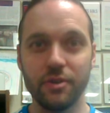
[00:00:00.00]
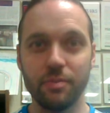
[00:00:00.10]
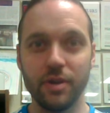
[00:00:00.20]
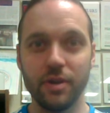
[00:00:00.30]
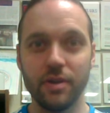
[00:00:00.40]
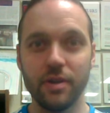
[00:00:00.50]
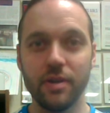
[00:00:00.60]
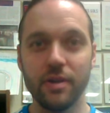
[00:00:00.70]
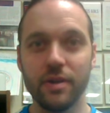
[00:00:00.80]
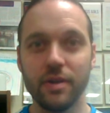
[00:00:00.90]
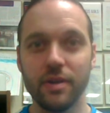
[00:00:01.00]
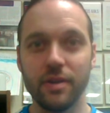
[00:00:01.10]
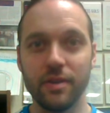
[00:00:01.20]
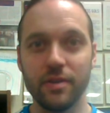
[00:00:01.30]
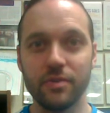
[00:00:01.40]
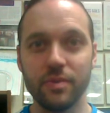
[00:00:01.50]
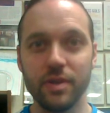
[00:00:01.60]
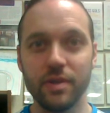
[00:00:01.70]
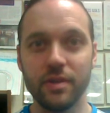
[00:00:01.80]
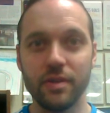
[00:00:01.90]
blog. This
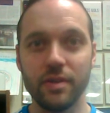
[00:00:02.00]
week,